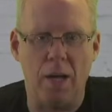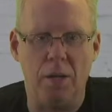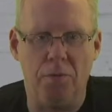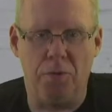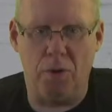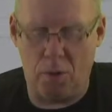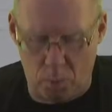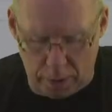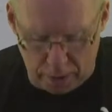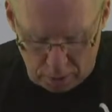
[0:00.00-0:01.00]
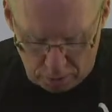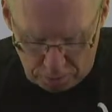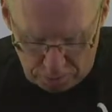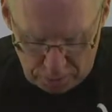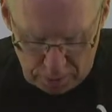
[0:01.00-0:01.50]
if you are aware
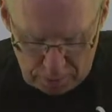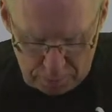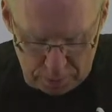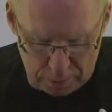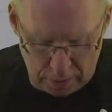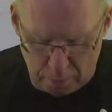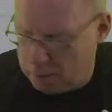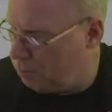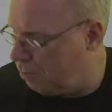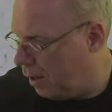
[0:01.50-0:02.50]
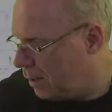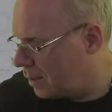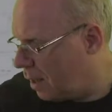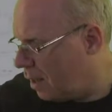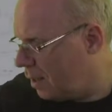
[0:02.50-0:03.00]
of double
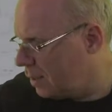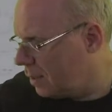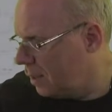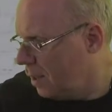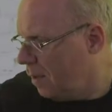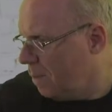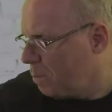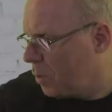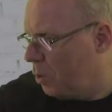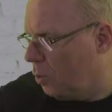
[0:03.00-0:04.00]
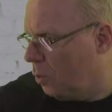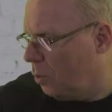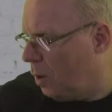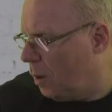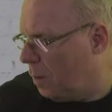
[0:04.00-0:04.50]
face cards,
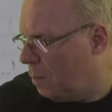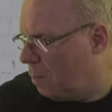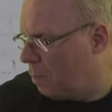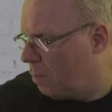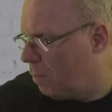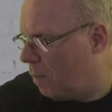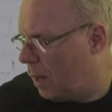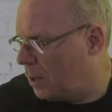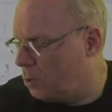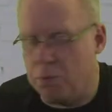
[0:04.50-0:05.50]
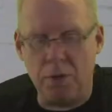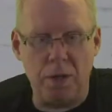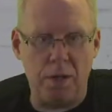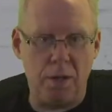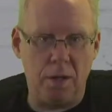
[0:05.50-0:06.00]
you might do
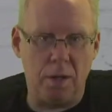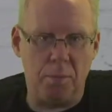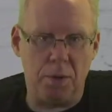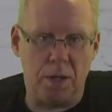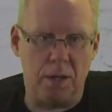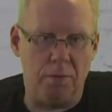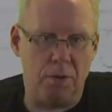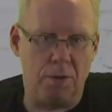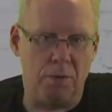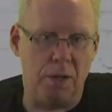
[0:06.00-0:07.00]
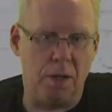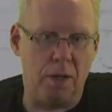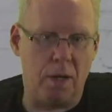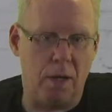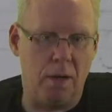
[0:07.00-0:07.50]
the anniversary
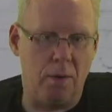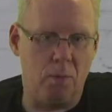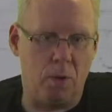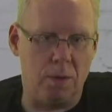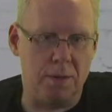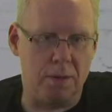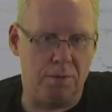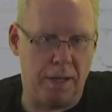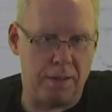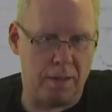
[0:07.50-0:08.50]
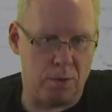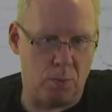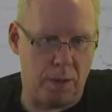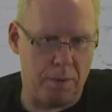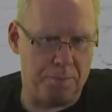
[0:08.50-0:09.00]
waltz effect
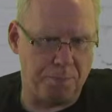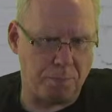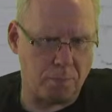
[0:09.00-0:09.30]
as well.